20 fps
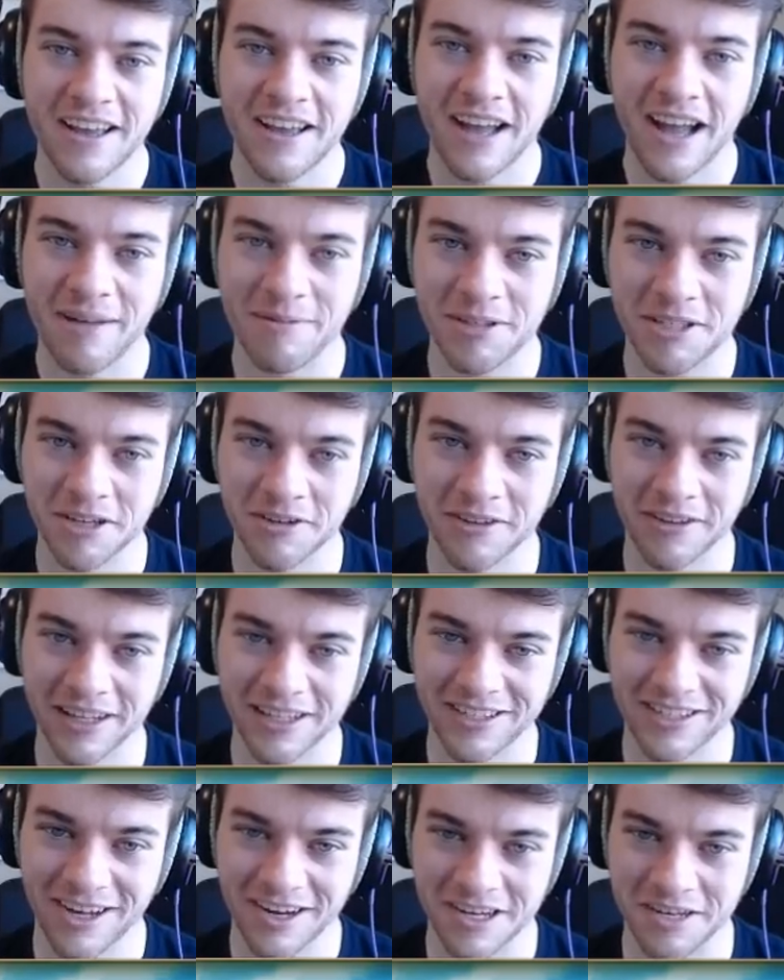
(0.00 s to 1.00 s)
I'm so. Let's
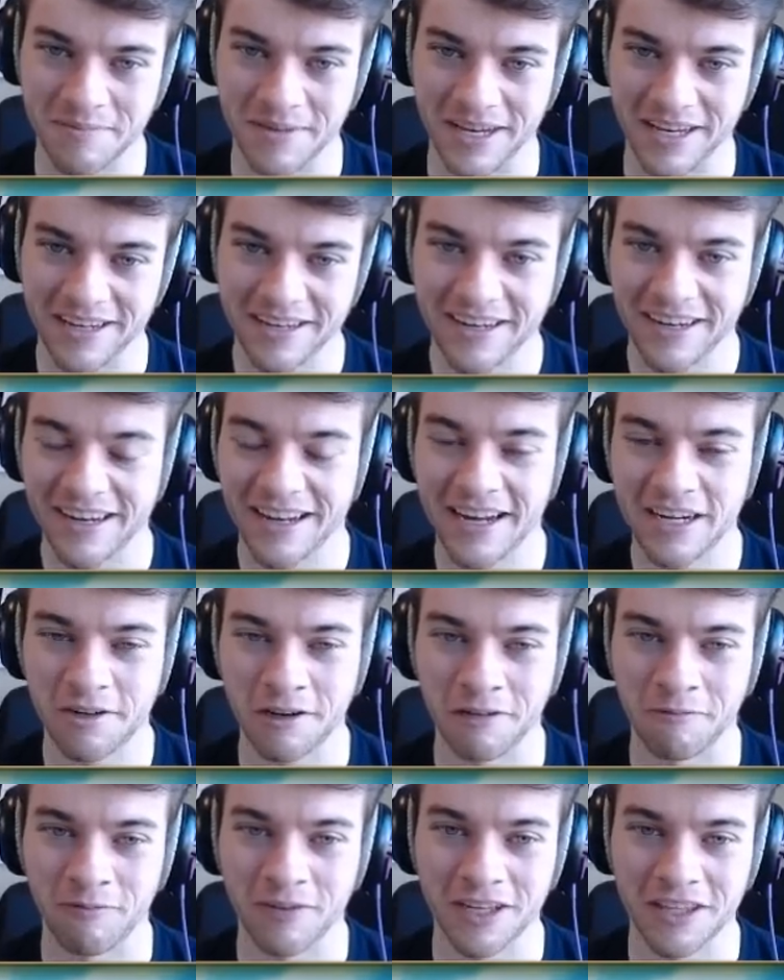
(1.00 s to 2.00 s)
talk to me. Can I try
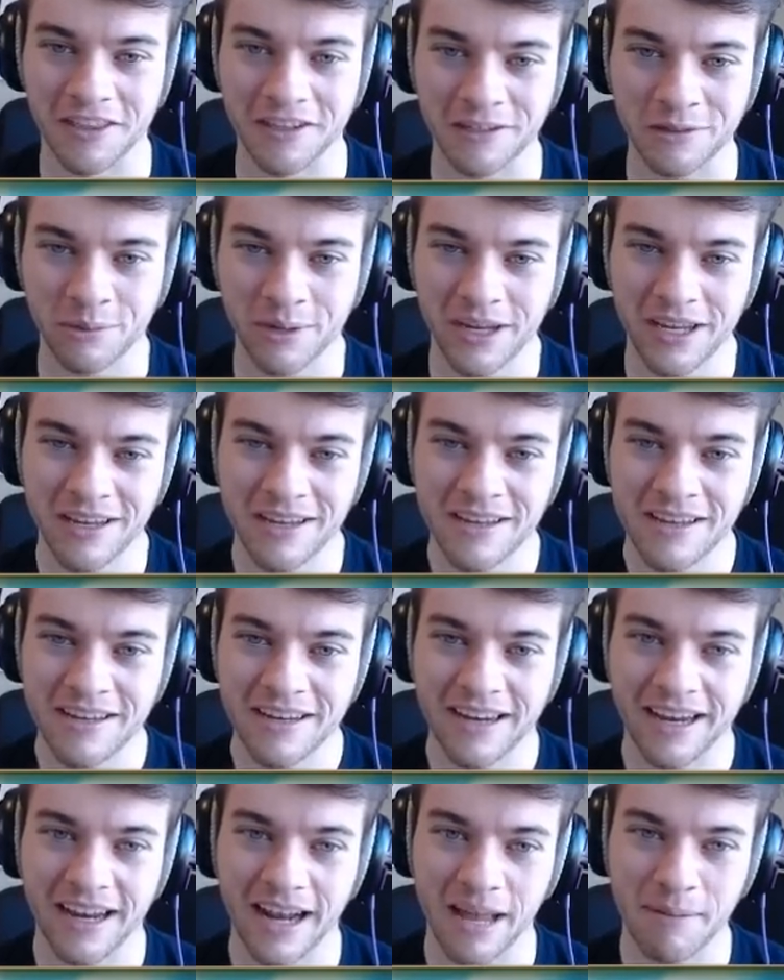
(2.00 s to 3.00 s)
via this way?
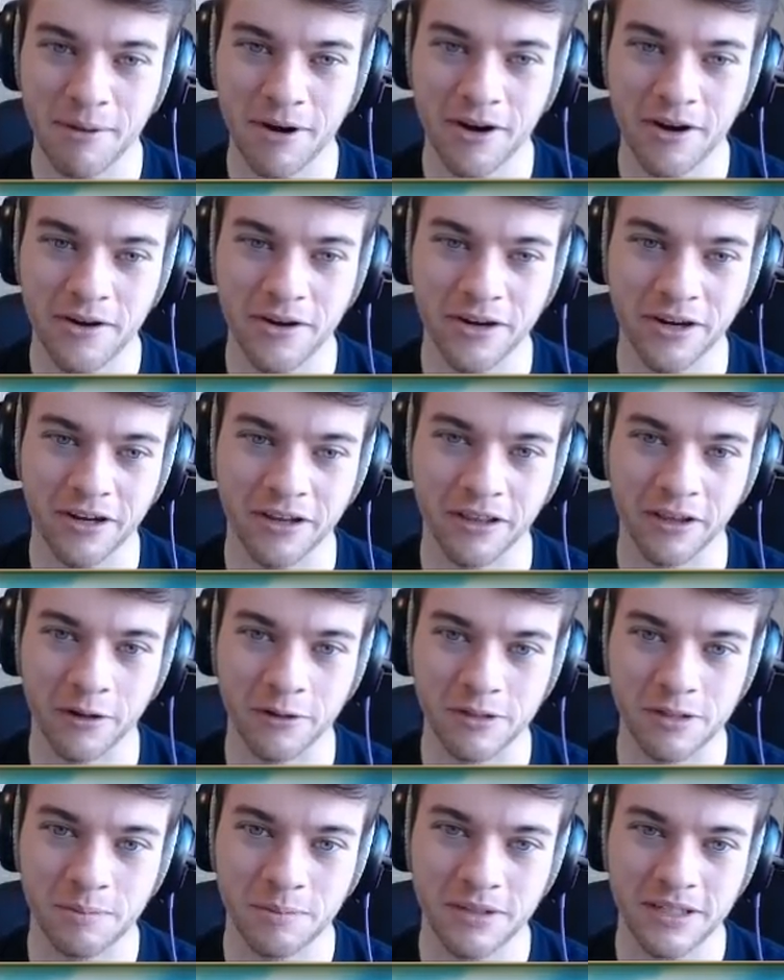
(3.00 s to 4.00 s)
Can I borrow your
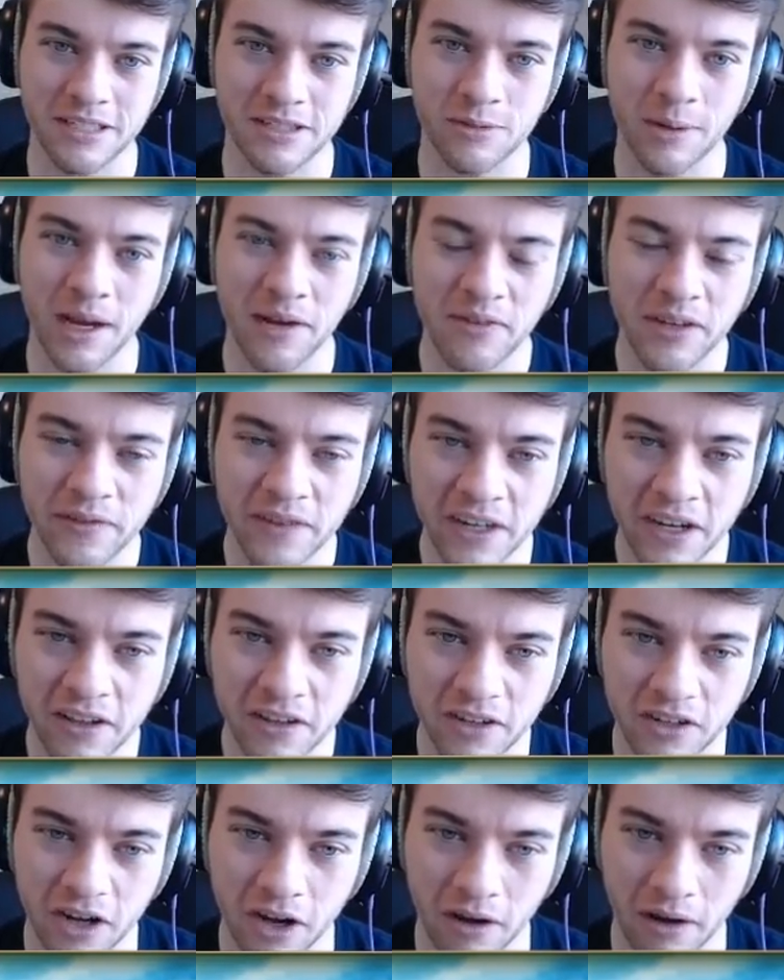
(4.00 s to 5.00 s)
clothes, please? Do I have different color?
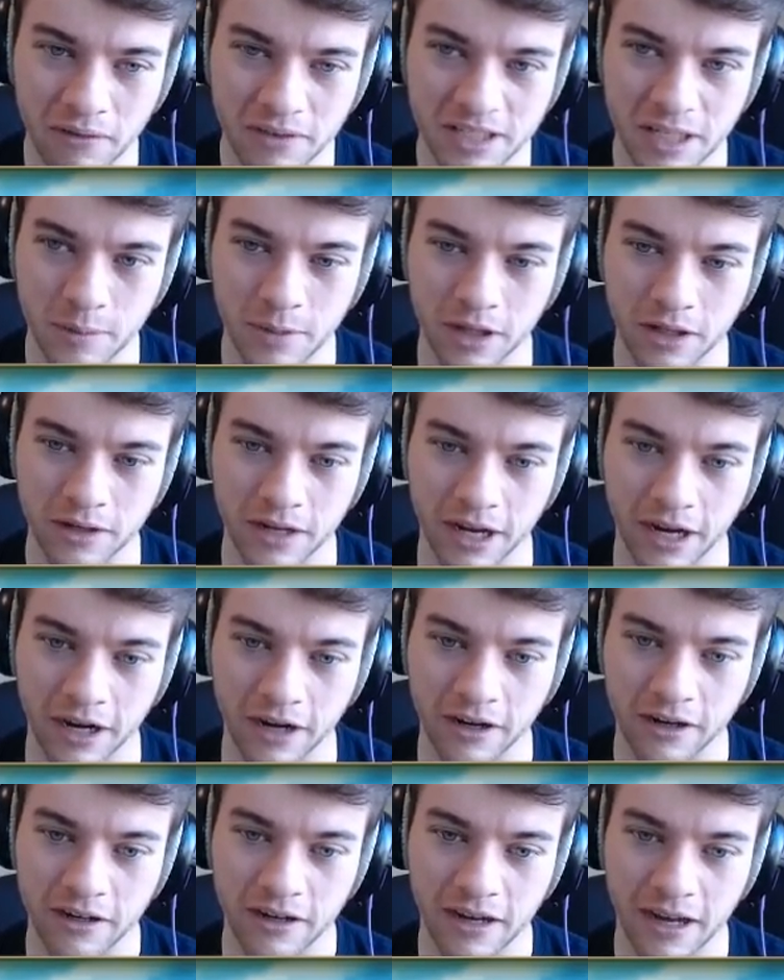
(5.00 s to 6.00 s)
No, I have the same colored
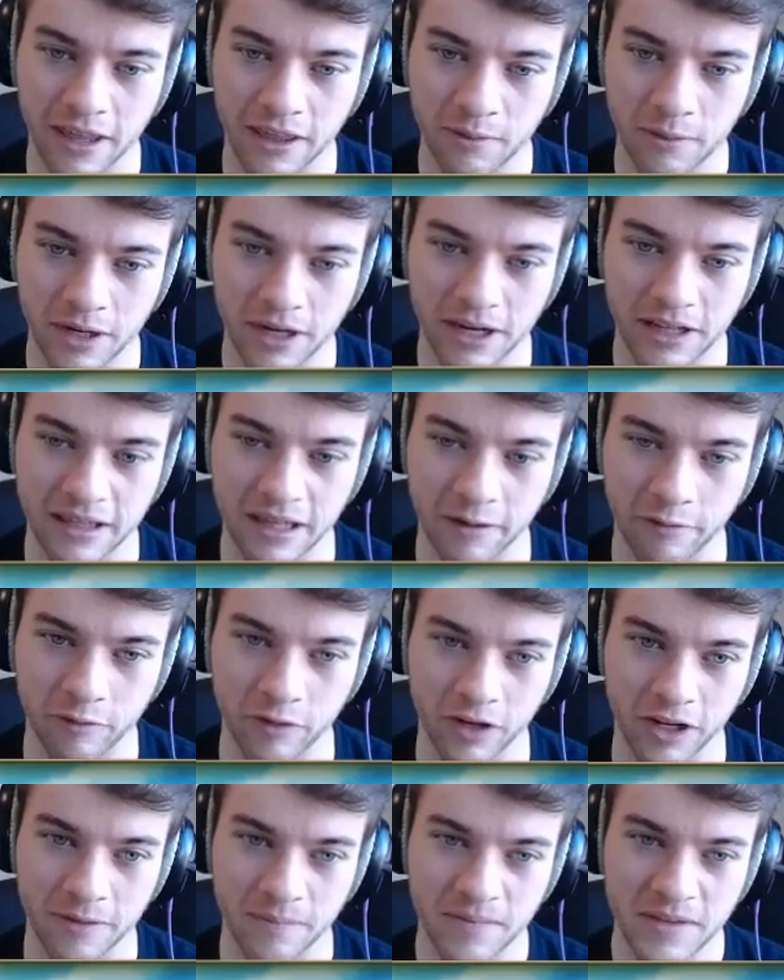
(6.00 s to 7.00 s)
hair. I think we're good on that
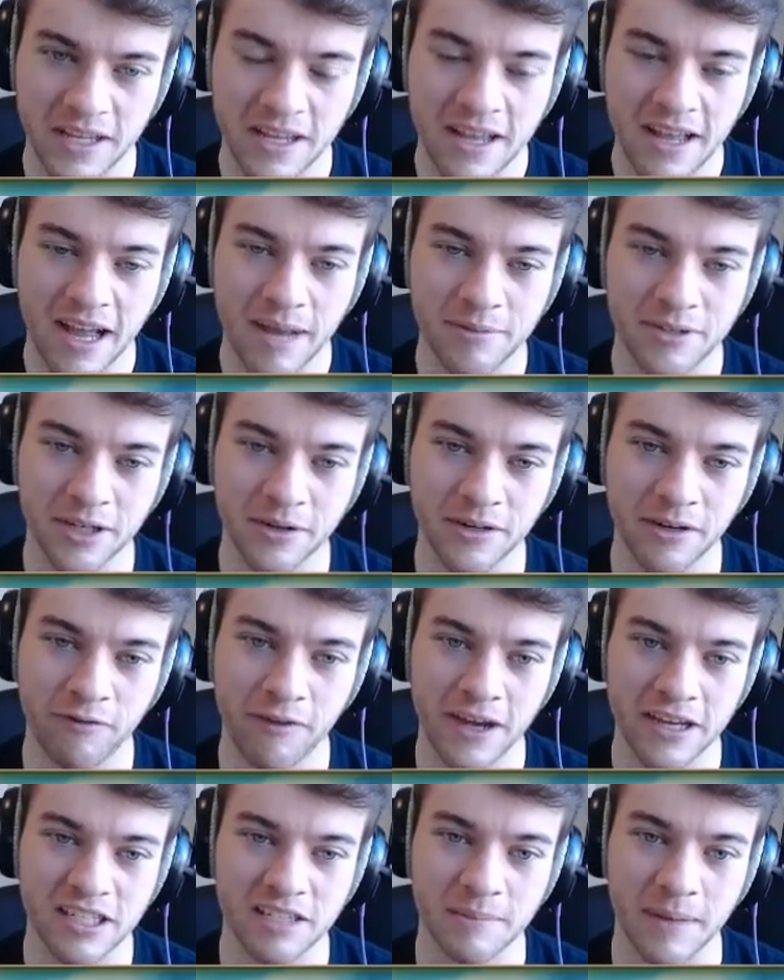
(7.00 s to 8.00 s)
front. I'm so into
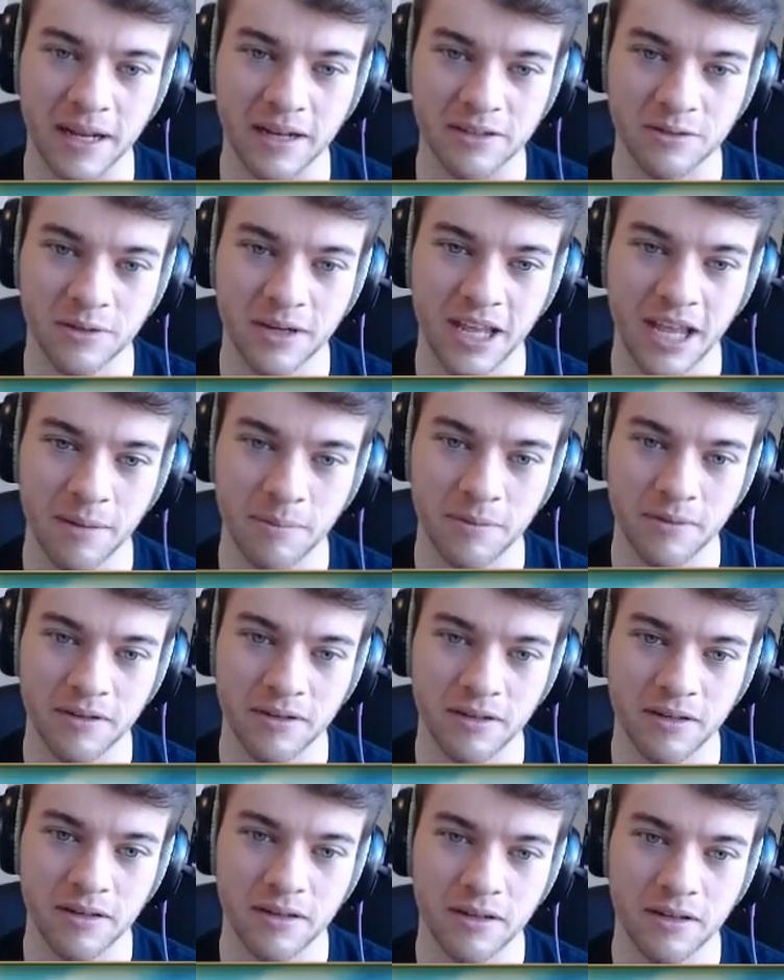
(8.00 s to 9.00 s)
fashion minds. What happened?
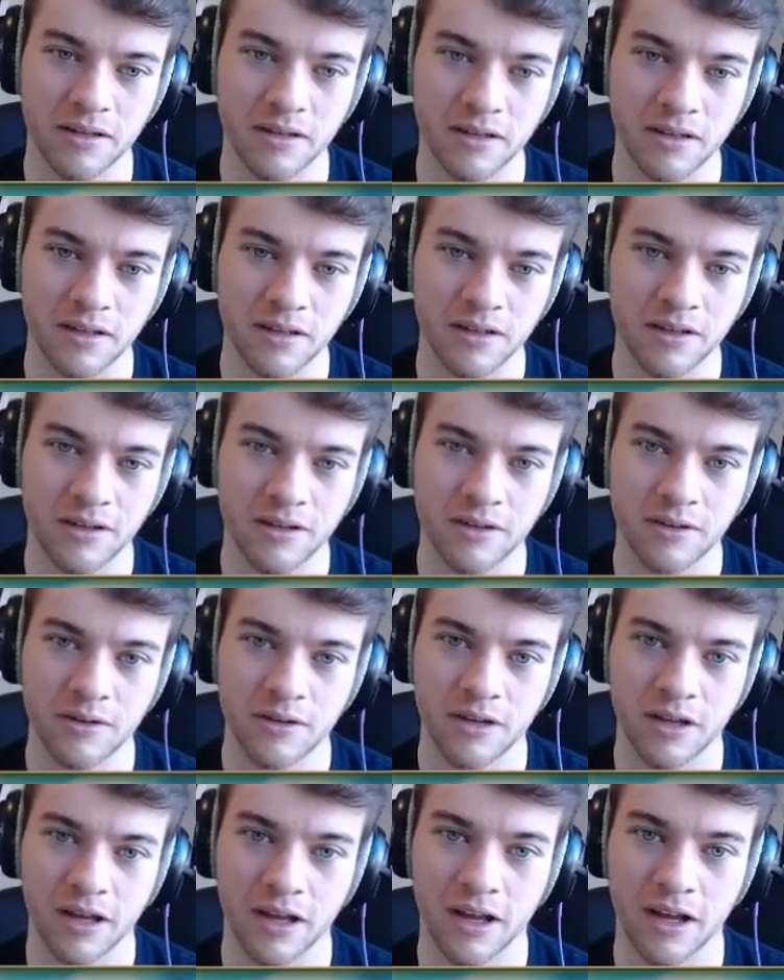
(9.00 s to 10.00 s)

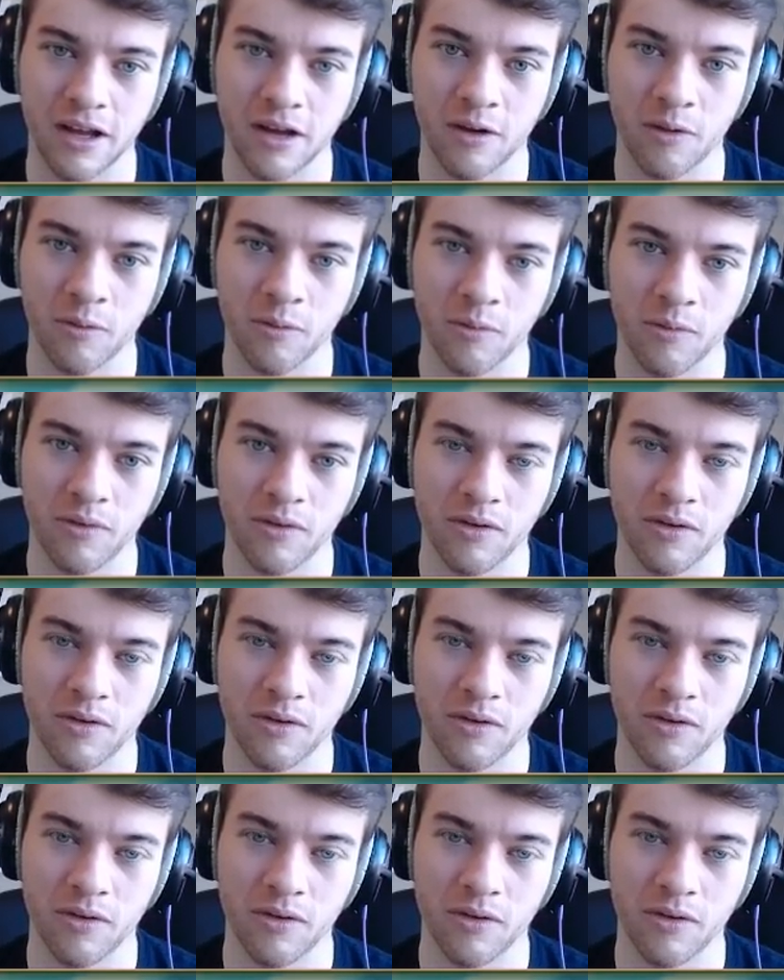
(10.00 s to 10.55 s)
Oh.